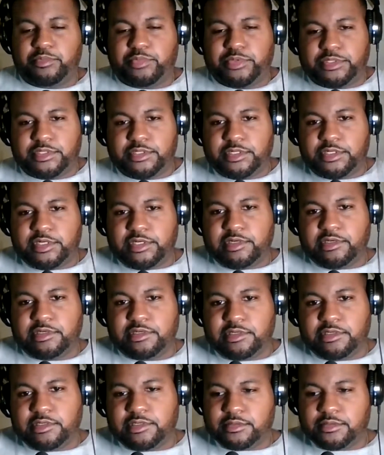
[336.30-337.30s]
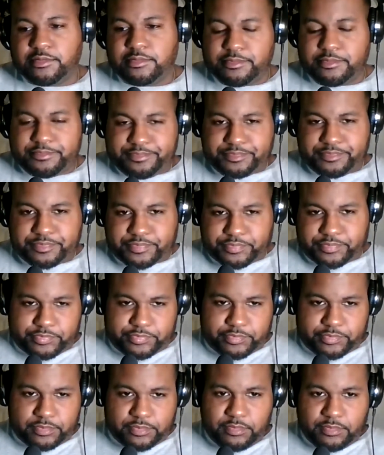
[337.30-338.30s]
positions
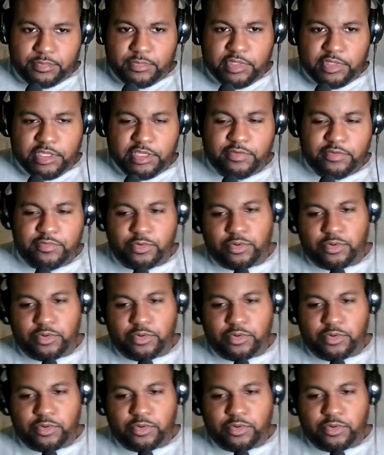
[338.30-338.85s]
if